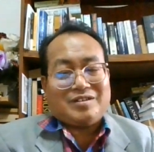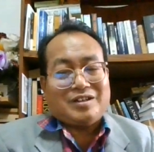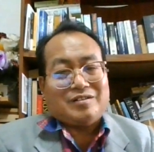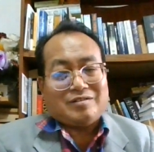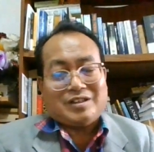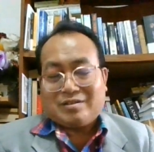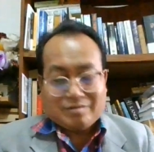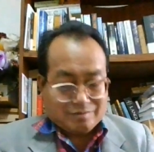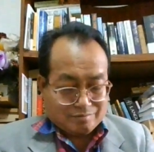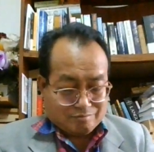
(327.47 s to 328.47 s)
You know,
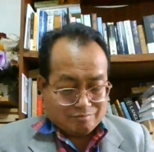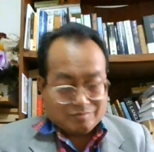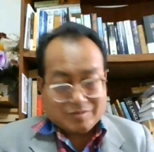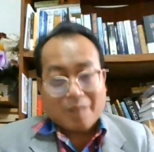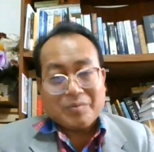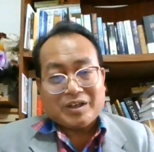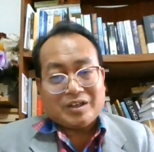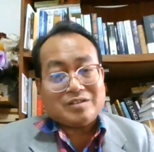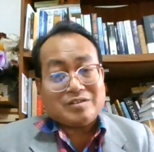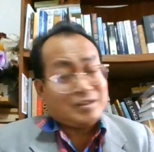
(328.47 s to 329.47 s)
that's, I mean,
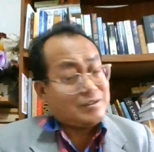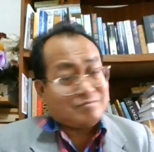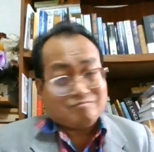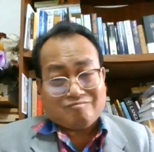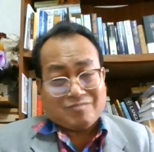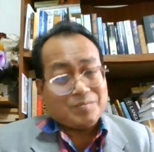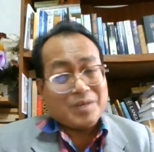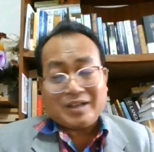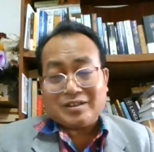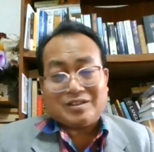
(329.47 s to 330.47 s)
it's not the
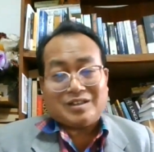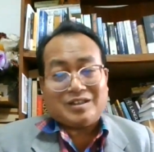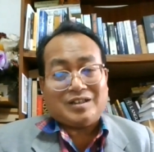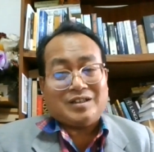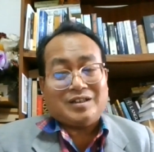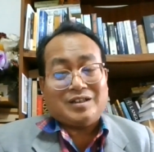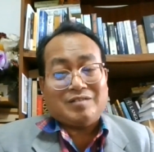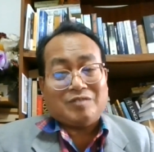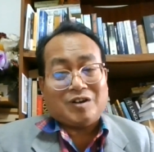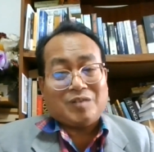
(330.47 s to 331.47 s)
best
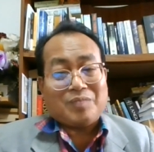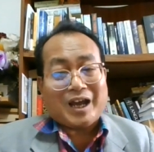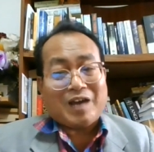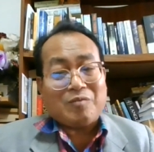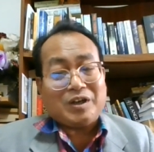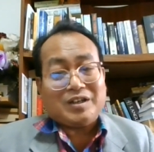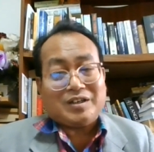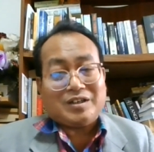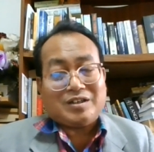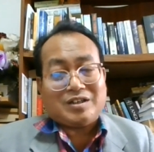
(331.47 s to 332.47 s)
compared with
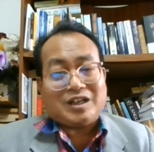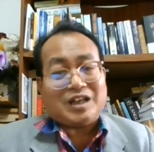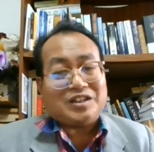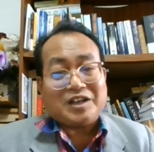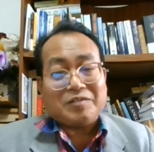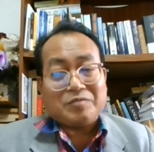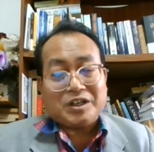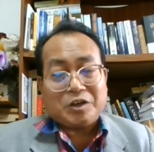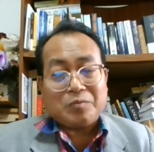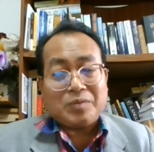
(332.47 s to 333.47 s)
chatting
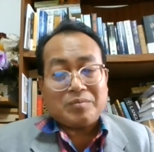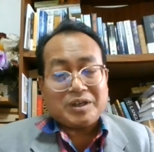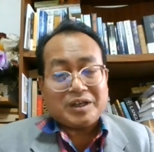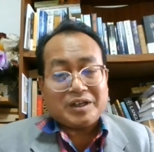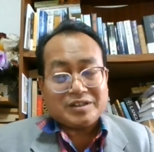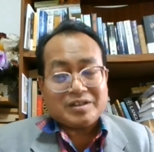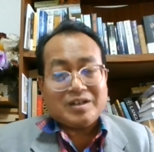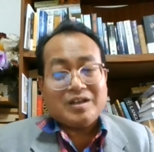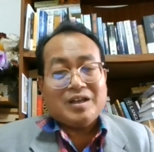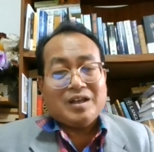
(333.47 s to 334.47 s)
with human beings,
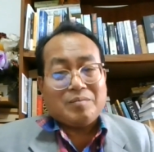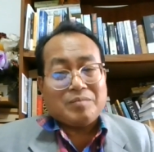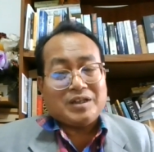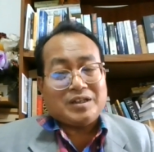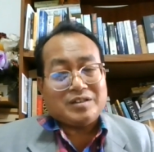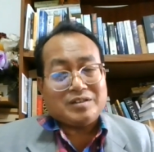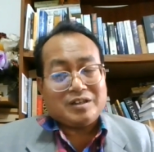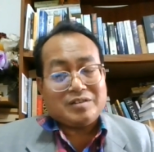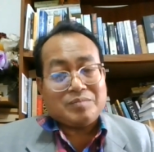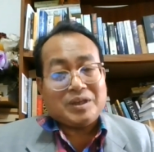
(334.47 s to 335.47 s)
but it
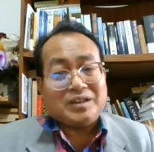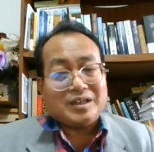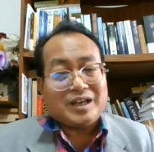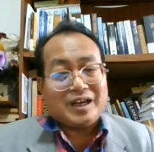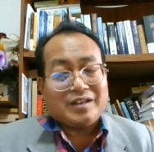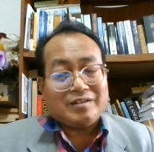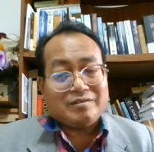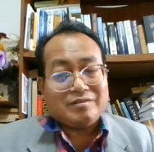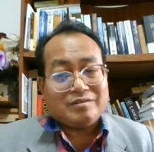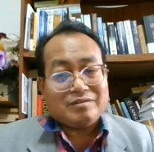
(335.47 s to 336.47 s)
is better
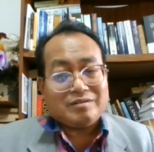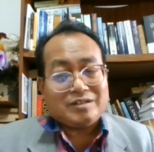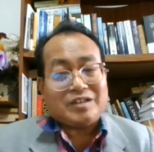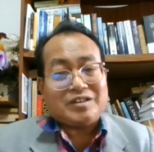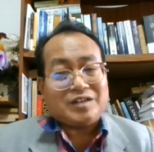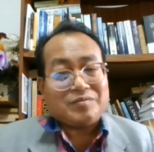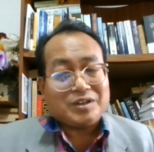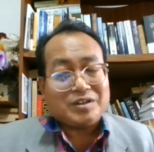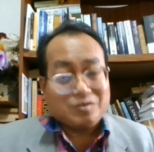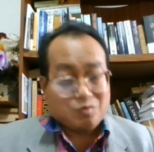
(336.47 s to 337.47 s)
than chatting
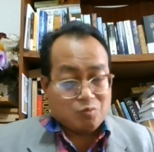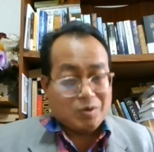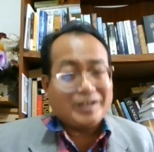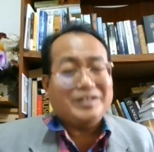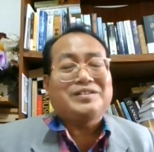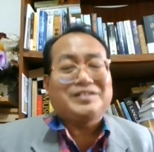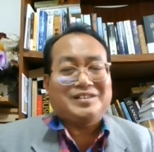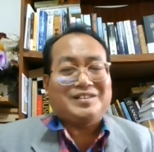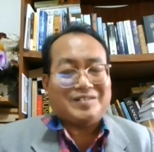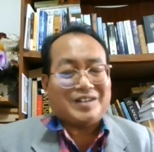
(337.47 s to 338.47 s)
with no one.
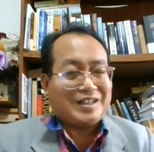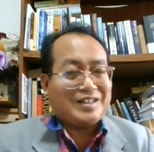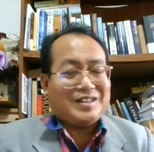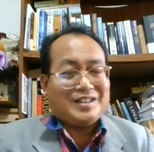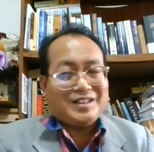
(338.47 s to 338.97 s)
Okay.